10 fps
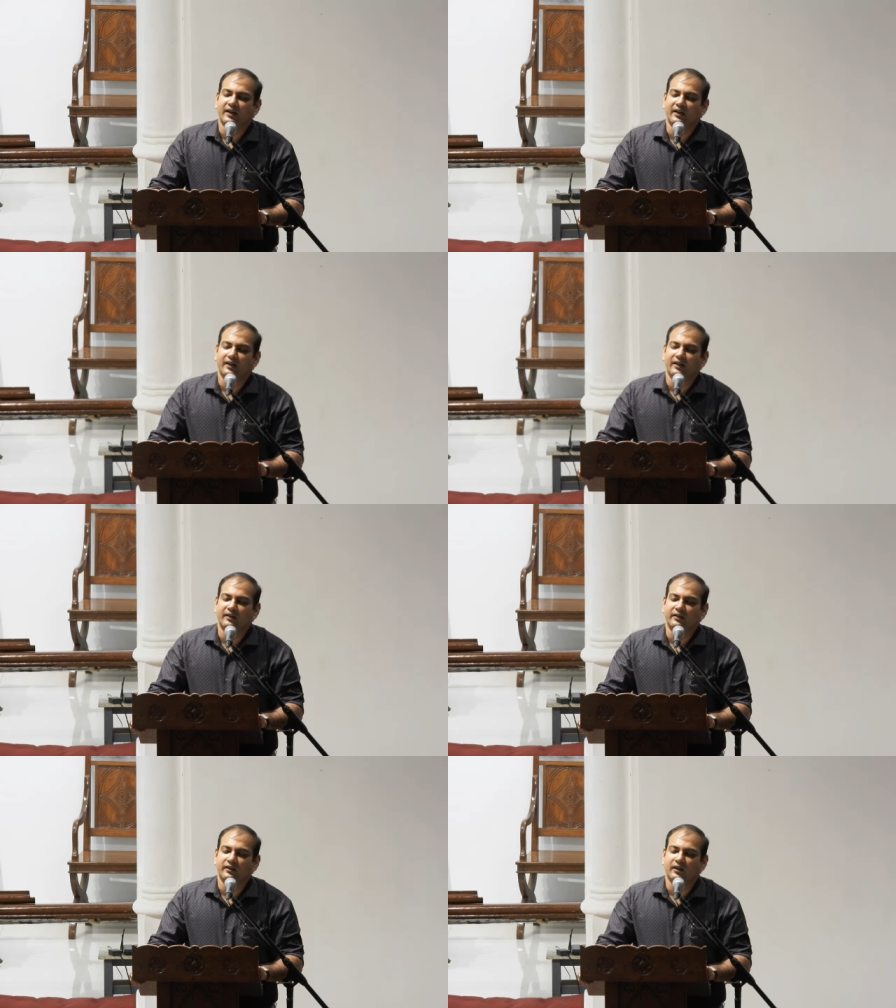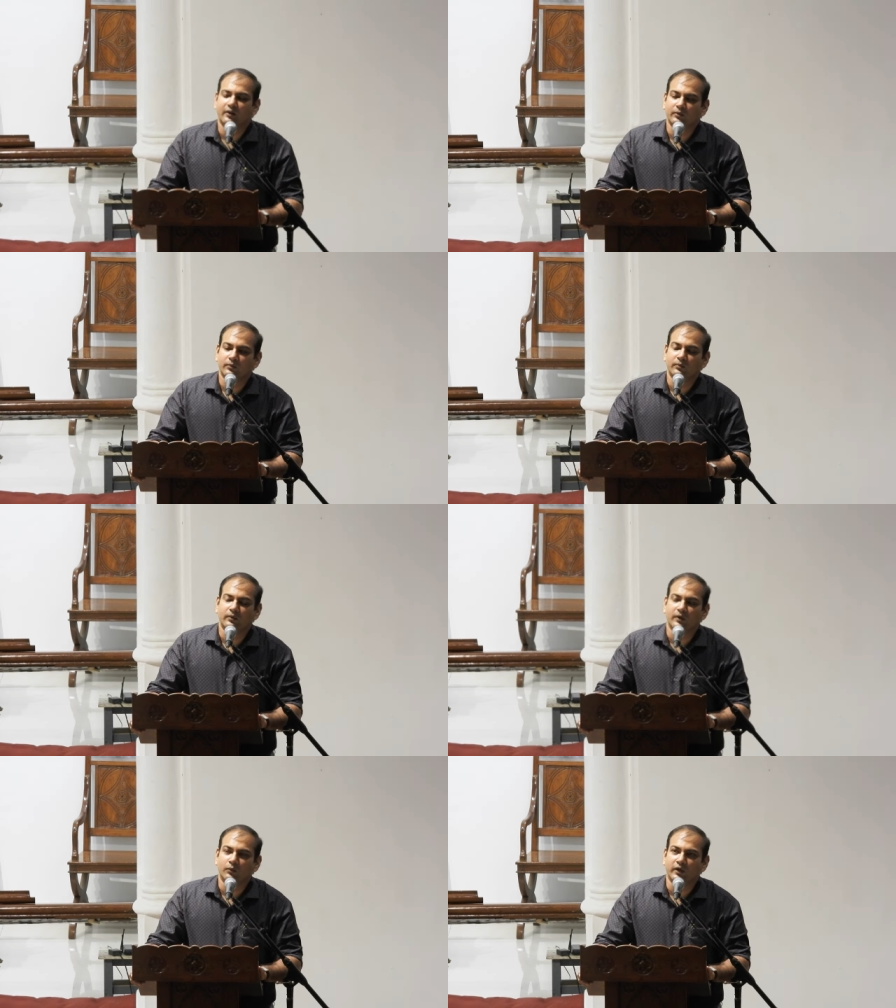and uh, how
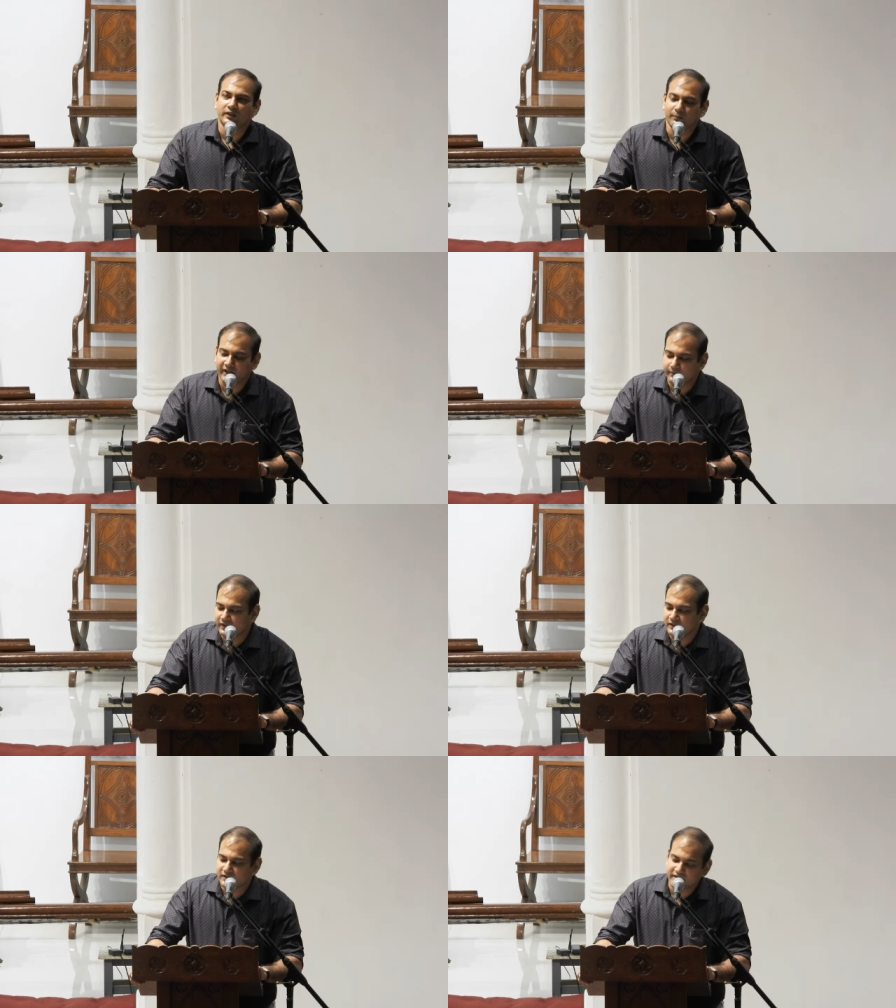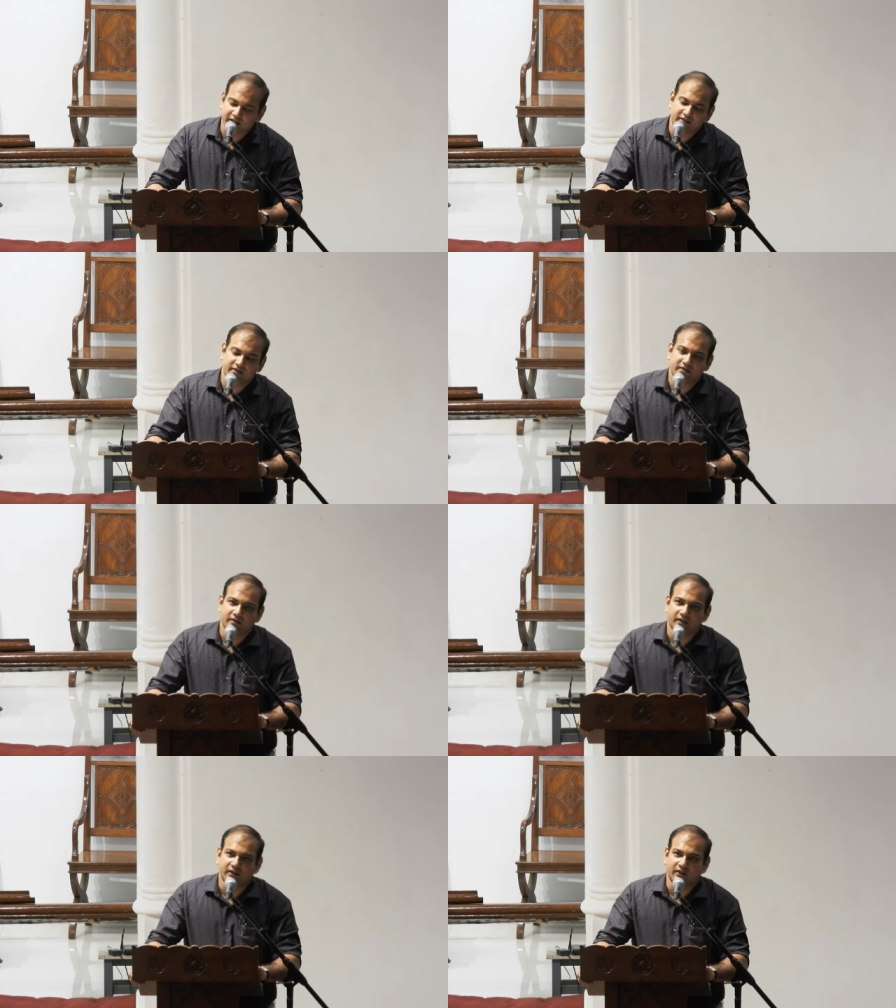what the Bible
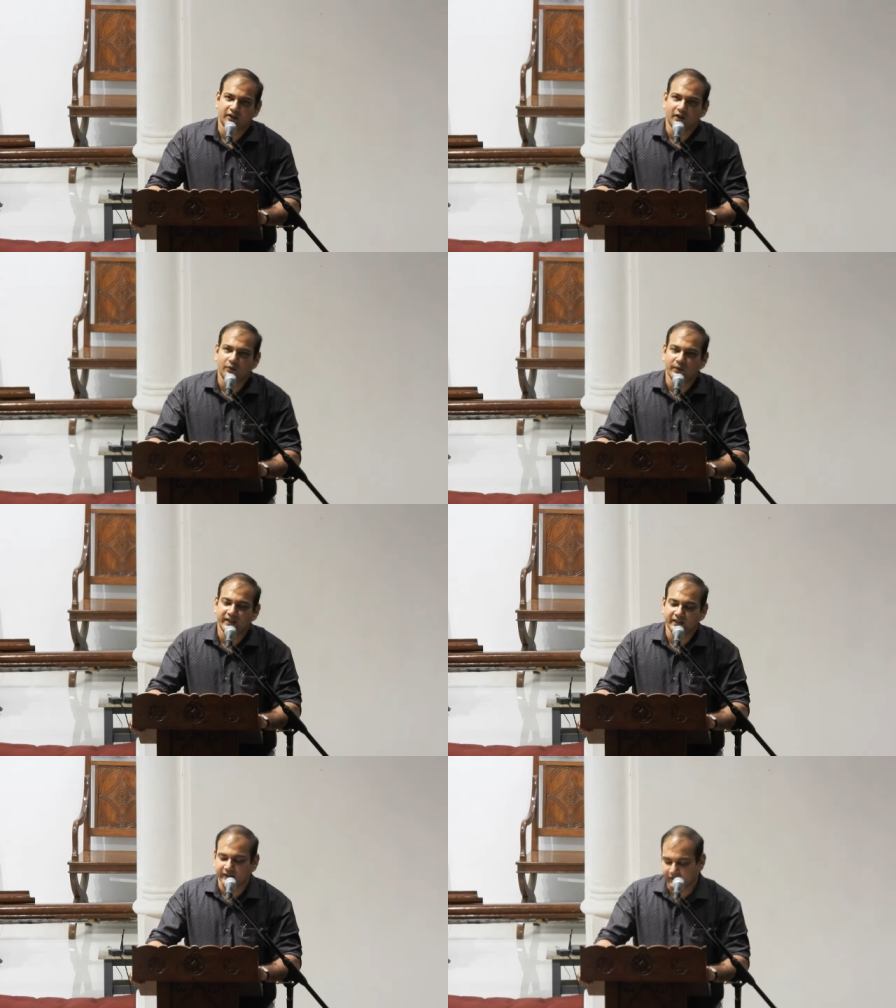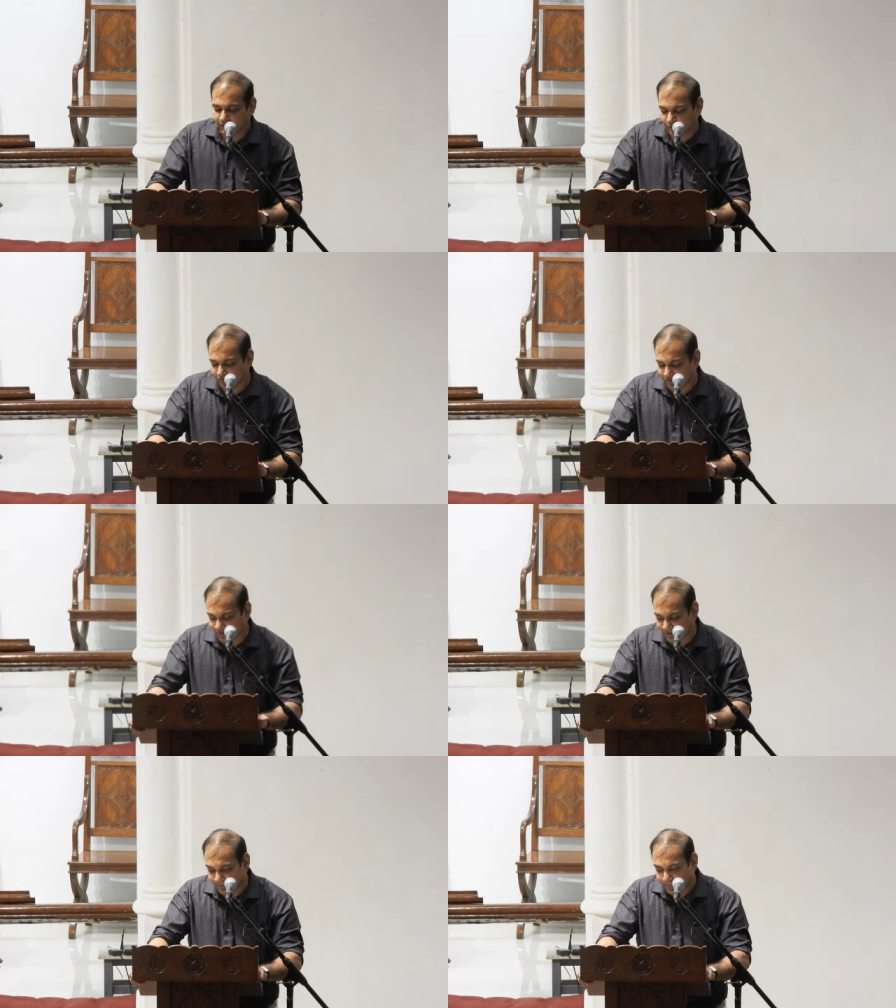says on how we can get out of
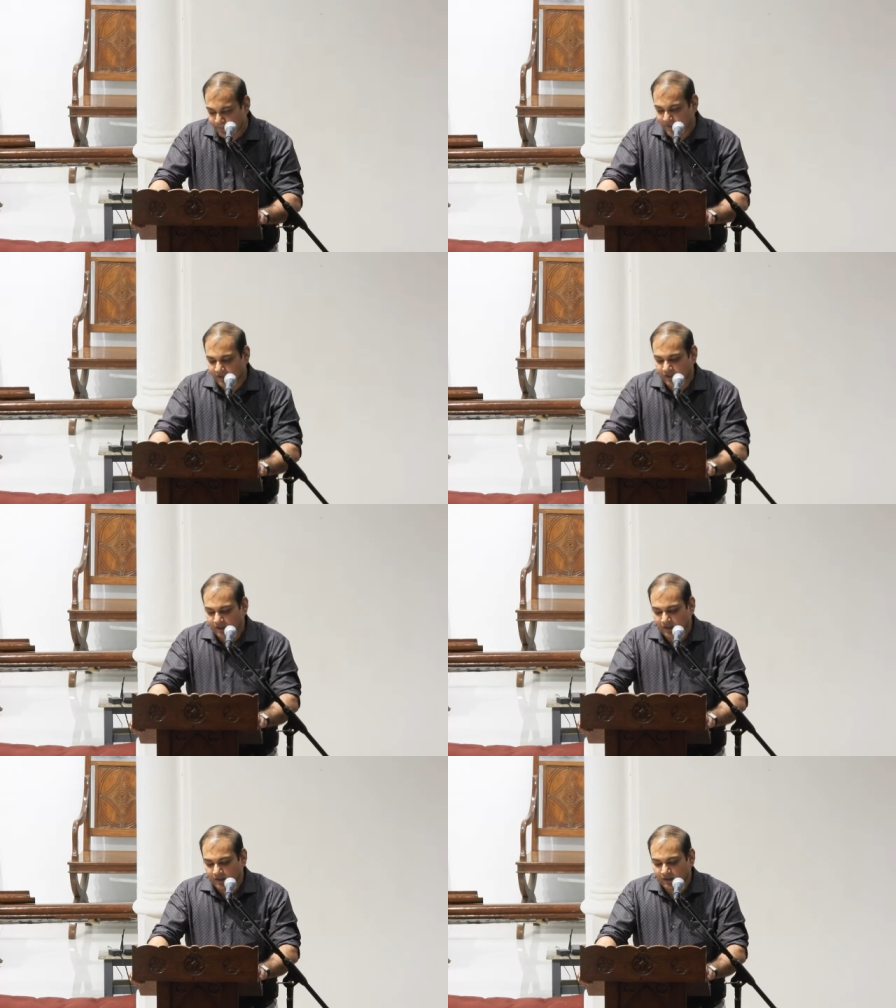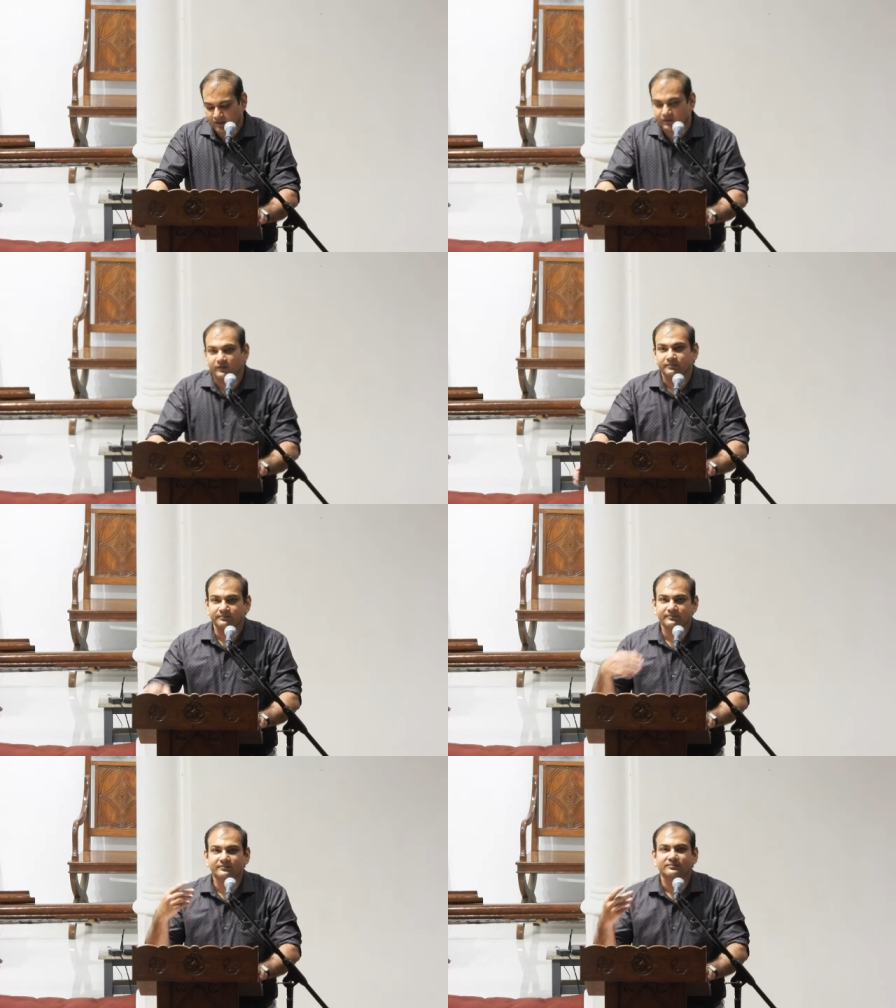it. So,
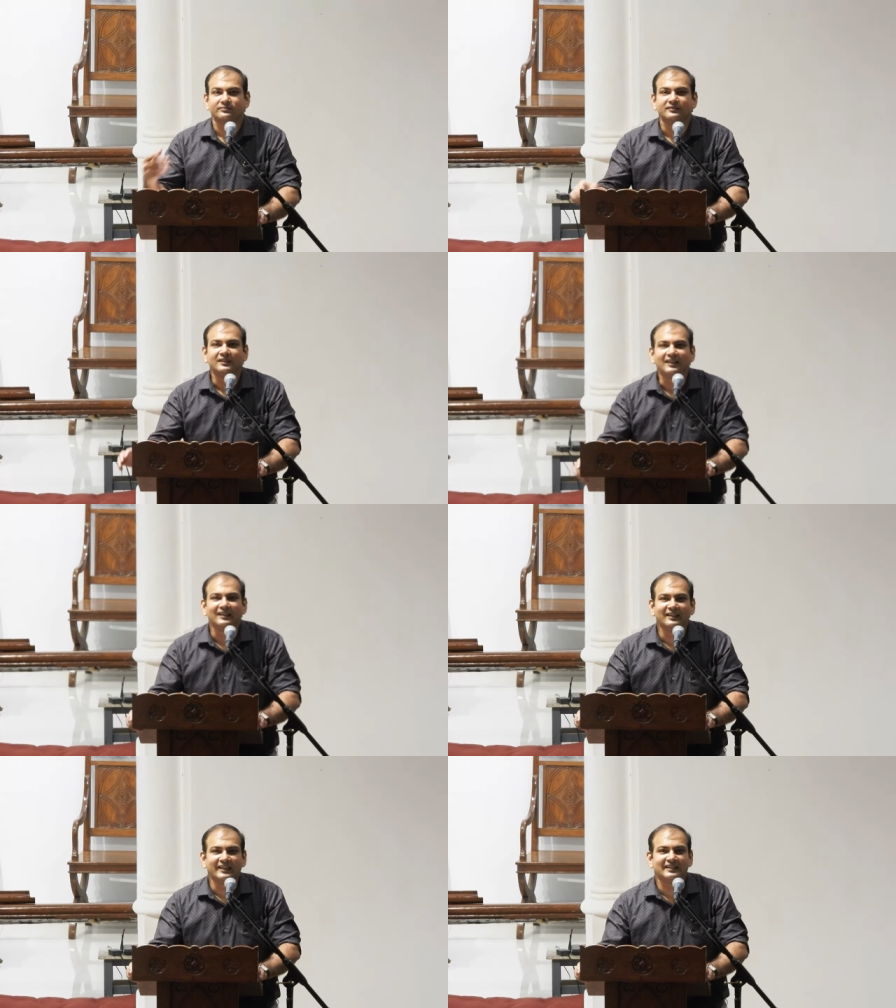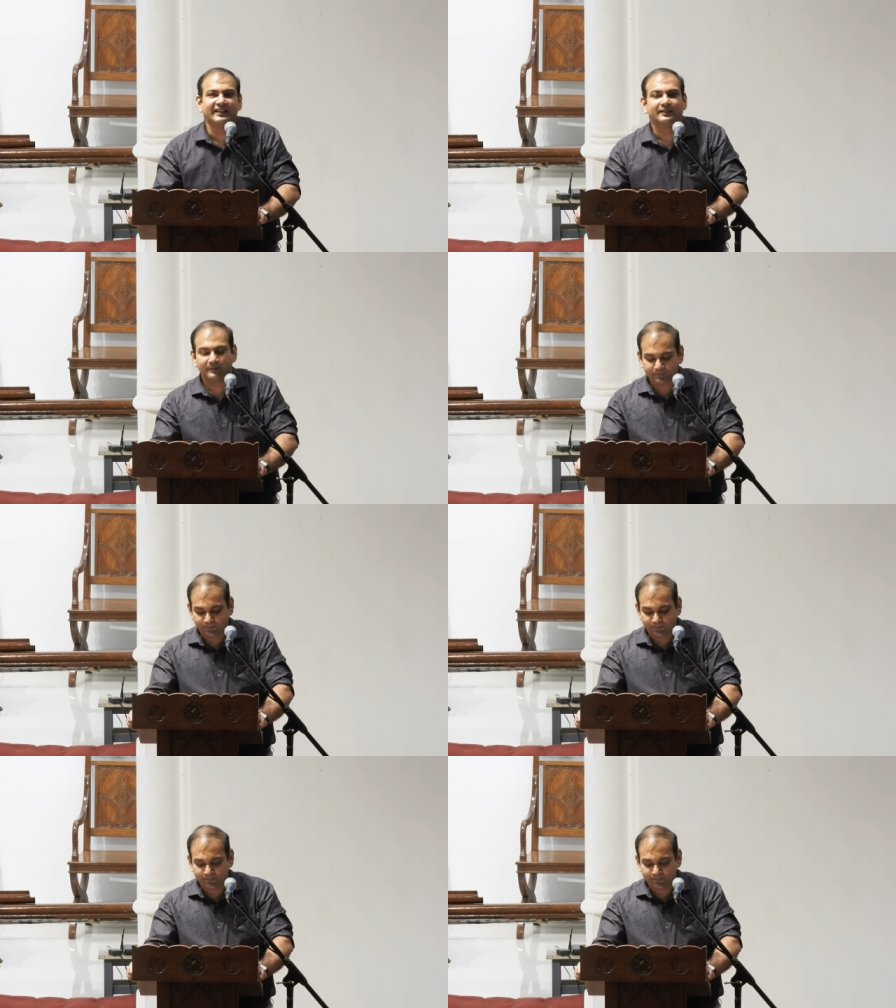next slide.